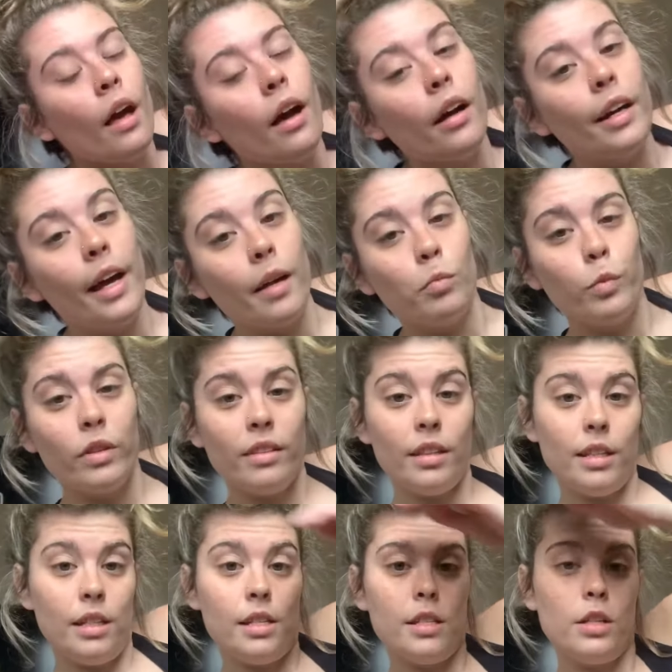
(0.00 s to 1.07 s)
Again, with
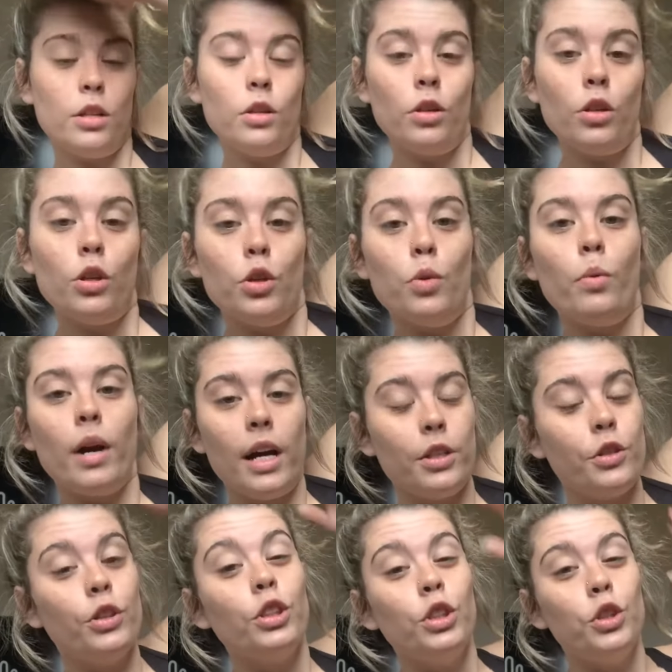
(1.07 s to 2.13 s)
these, you guys are
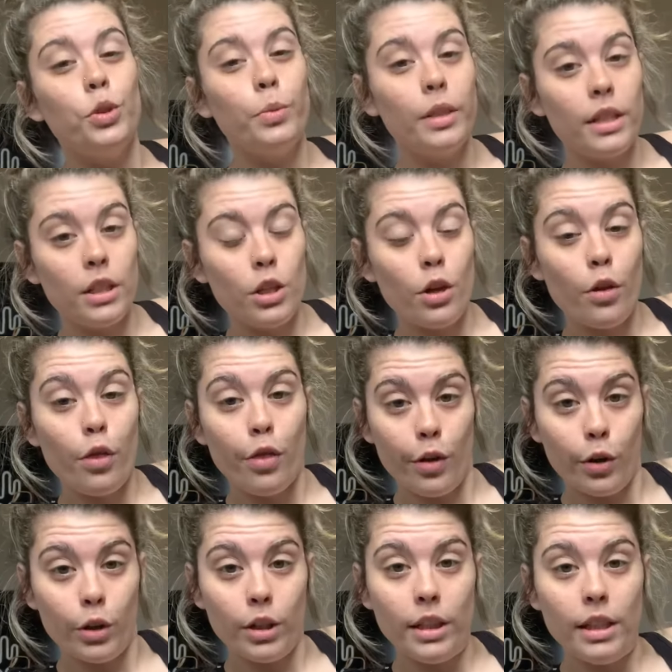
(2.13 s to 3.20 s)
gonna do it
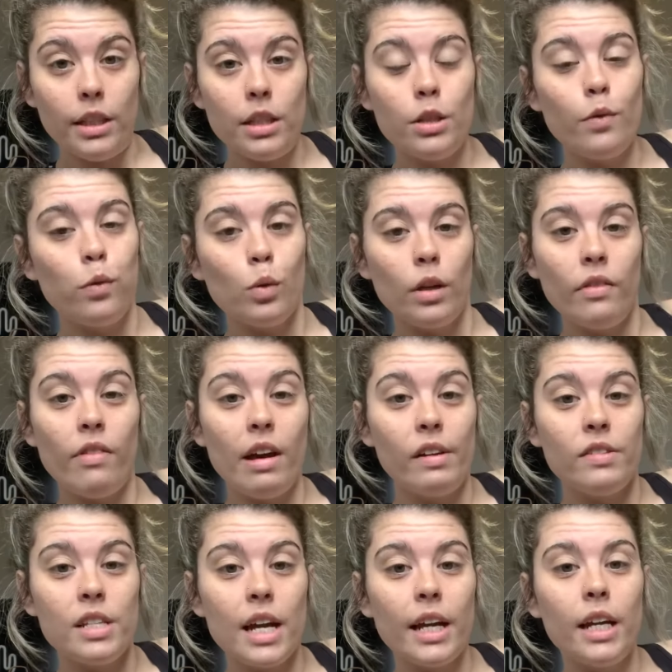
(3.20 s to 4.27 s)
30 to 45
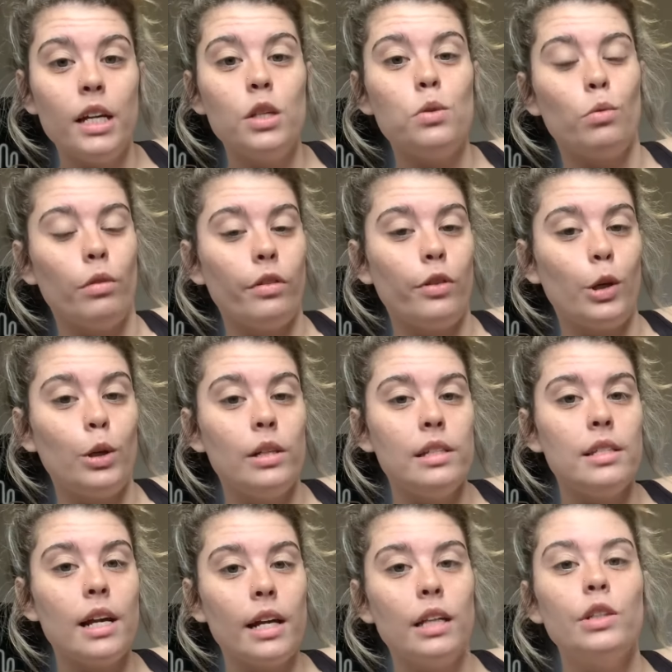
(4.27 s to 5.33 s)
seconds or 30
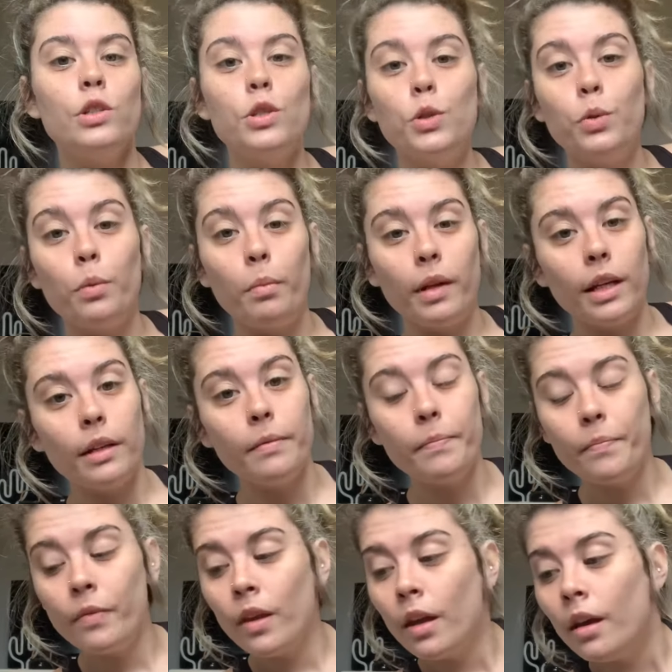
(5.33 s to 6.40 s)
seconds to a minute.
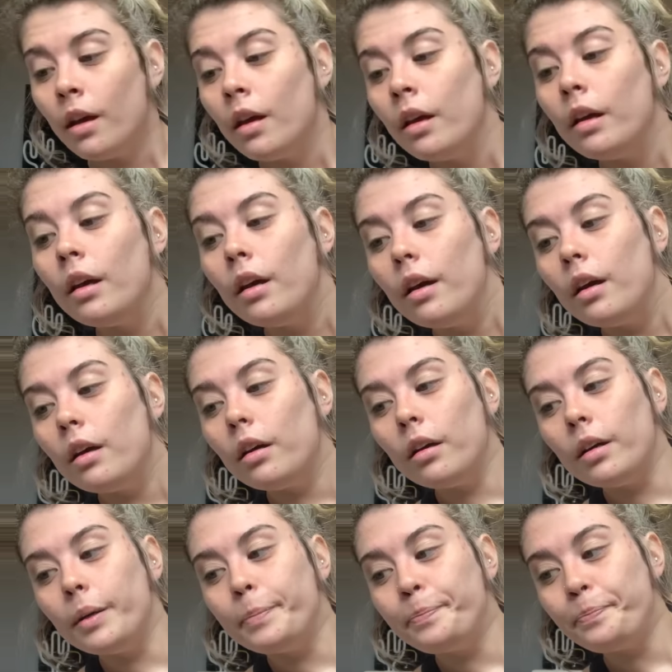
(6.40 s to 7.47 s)

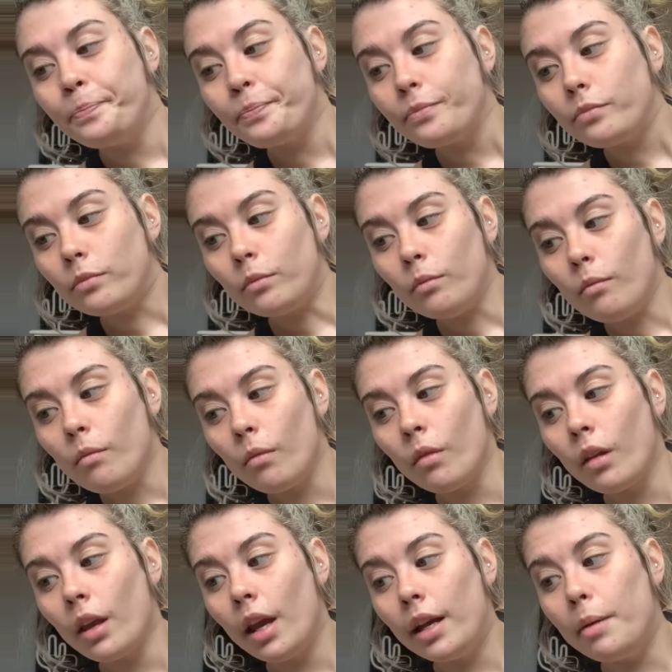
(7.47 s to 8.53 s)
An
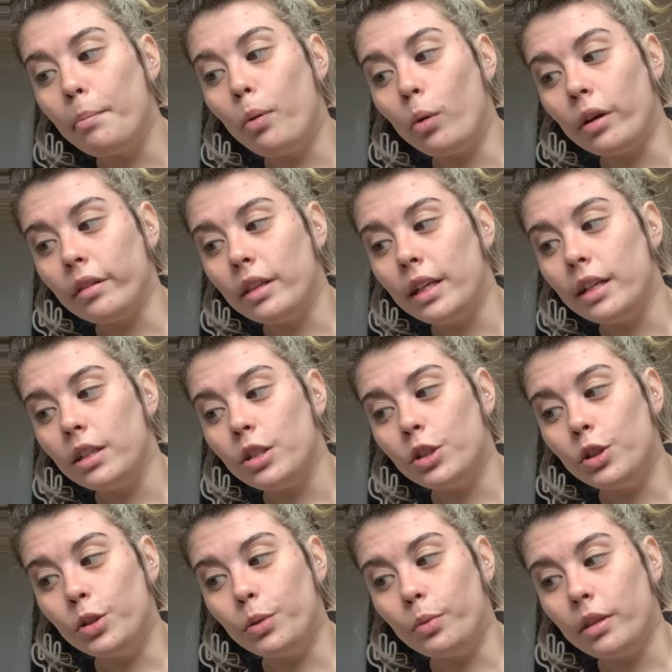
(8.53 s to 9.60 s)
important thing to
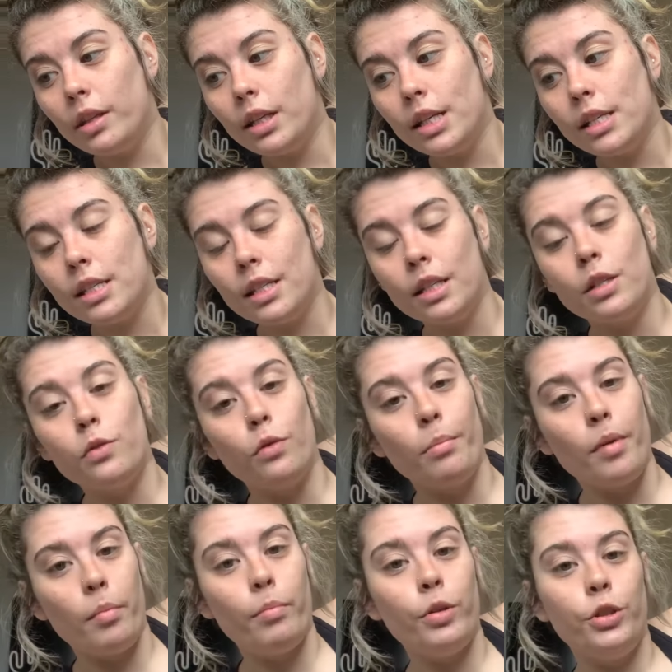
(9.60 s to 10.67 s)
do with this is
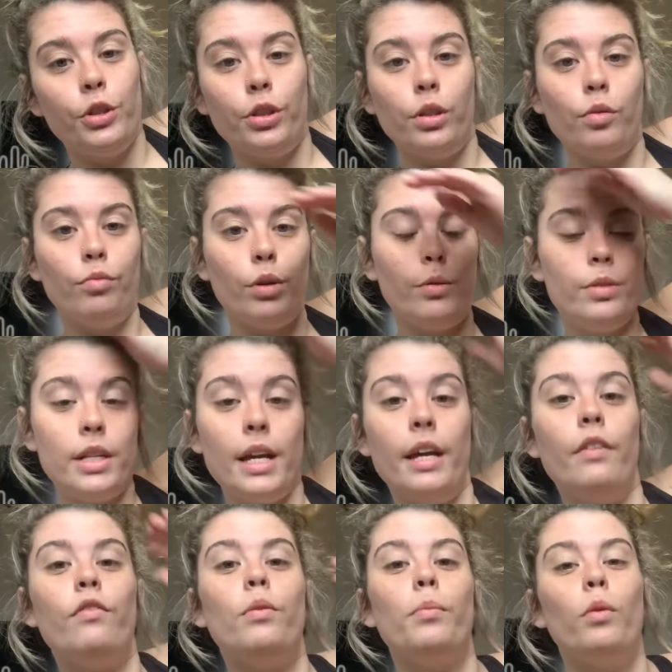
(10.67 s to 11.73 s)
remember you're gonna
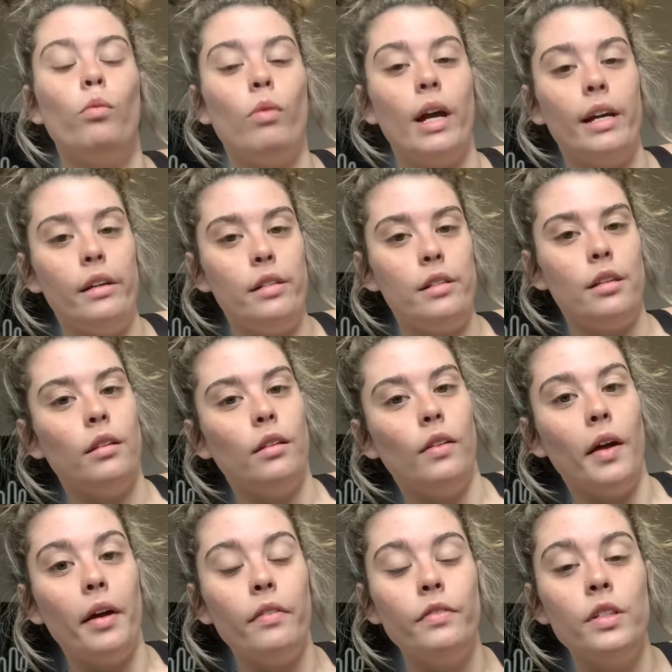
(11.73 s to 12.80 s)
rotate from the right into the
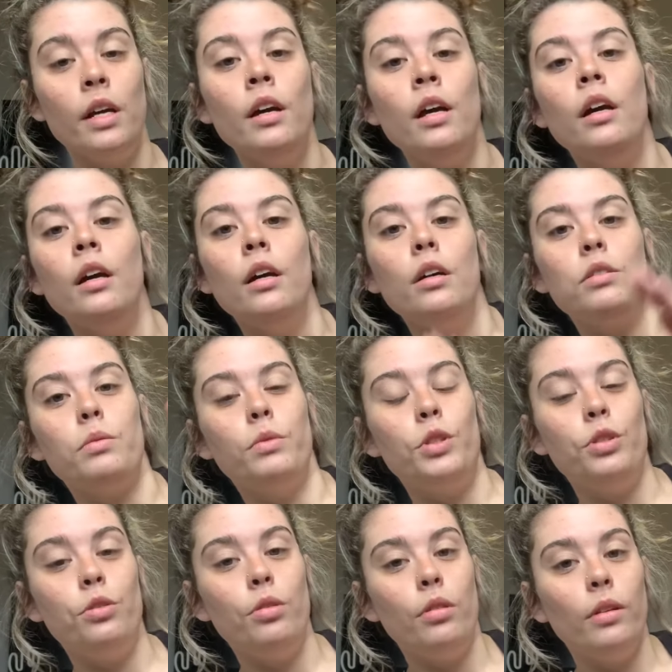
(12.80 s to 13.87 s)
left. So once you
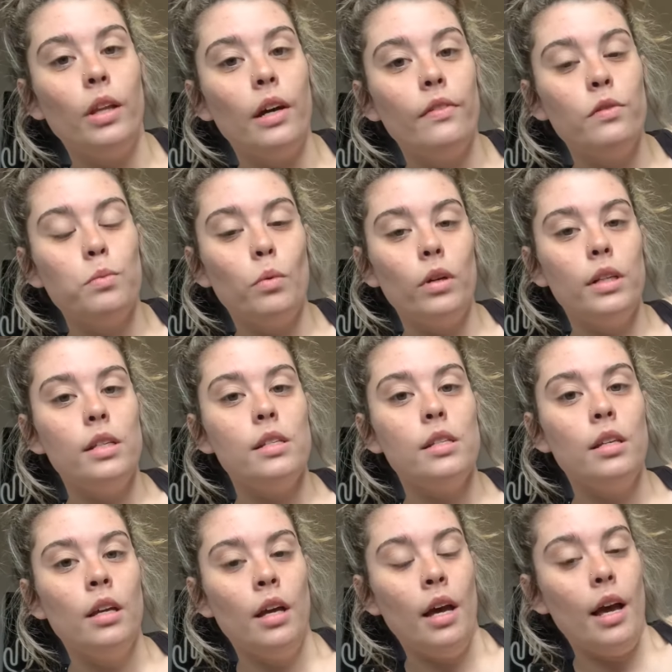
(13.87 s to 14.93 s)
do the left once
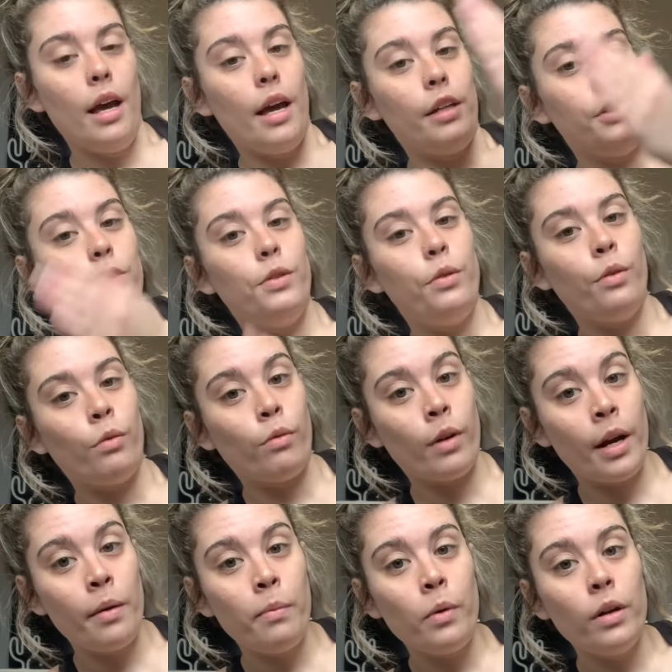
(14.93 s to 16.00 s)
and you do the
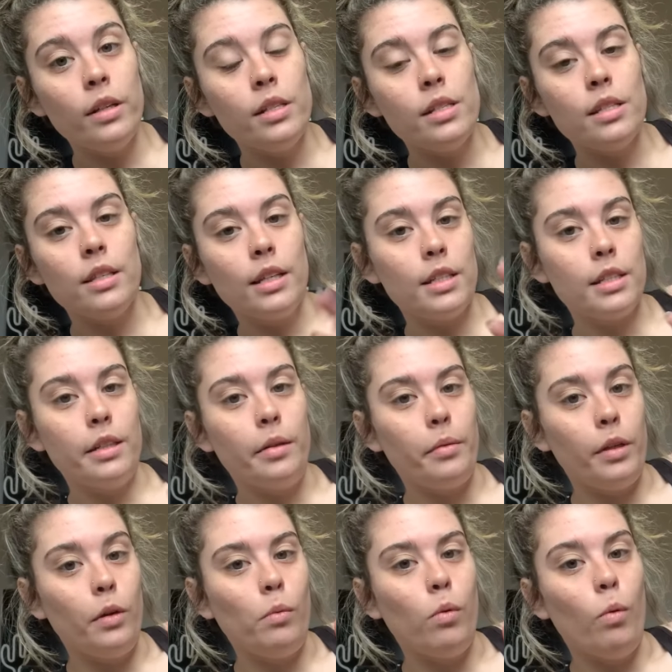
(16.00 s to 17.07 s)
right once, that's gonna
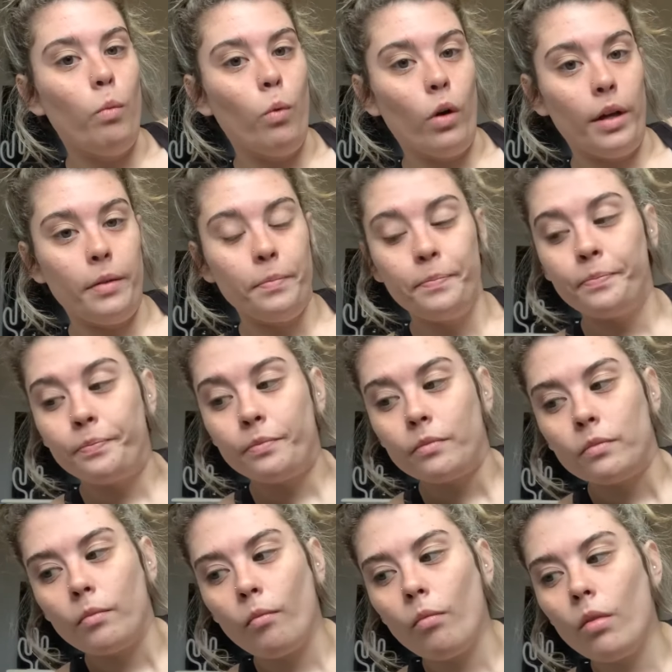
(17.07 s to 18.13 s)
equal 1.
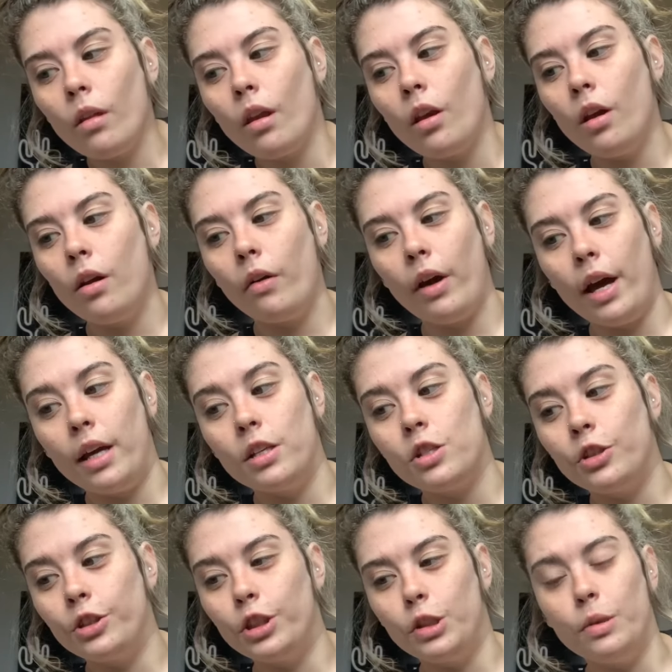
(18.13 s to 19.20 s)
Okay, so
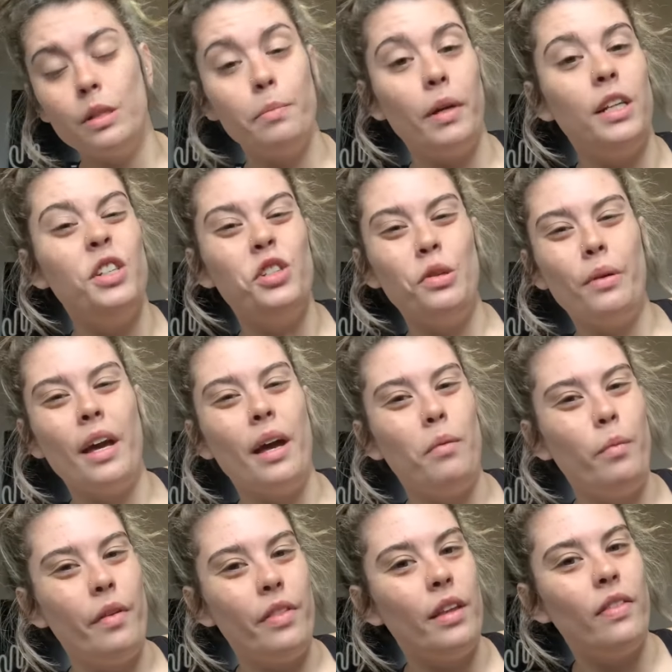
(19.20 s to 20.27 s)
you're gonna do as many as you can
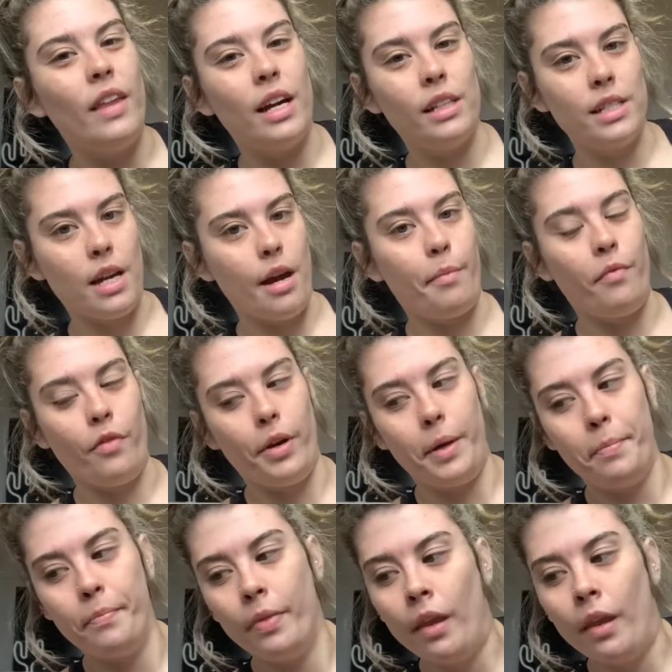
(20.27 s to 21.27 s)
within that time frame.